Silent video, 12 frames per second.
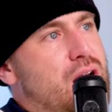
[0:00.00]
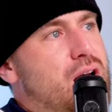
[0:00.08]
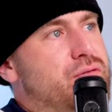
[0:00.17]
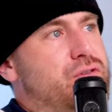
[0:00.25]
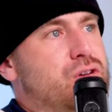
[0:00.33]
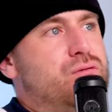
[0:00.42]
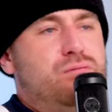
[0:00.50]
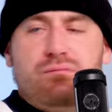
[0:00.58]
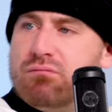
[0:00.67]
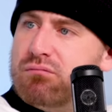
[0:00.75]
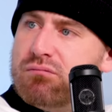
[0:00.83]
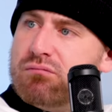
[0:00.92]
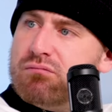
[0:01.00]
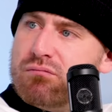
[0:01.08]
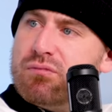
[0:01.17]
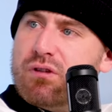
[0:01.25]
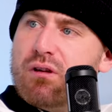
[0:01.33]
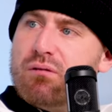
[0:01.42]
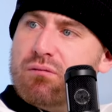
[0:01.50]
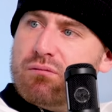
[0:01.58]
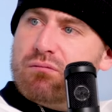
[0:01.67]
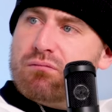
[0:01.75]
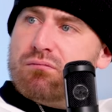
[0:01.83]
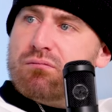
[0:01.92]
yeah, a few. Nice. That's so. good.
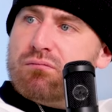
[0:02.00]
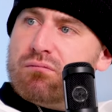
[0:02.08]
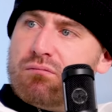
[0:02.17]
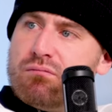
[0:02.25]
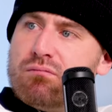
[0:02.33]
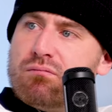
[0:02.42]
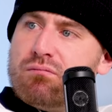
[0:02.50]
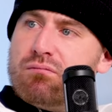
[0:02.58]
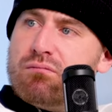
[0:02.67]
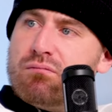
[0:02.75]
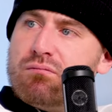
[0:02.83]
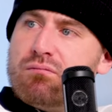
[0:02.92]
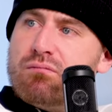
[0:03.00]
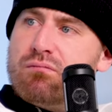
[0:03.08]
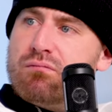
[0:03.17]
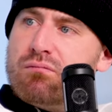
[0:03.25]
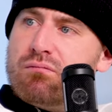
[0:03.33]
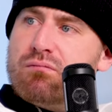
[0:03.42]
And is it true that you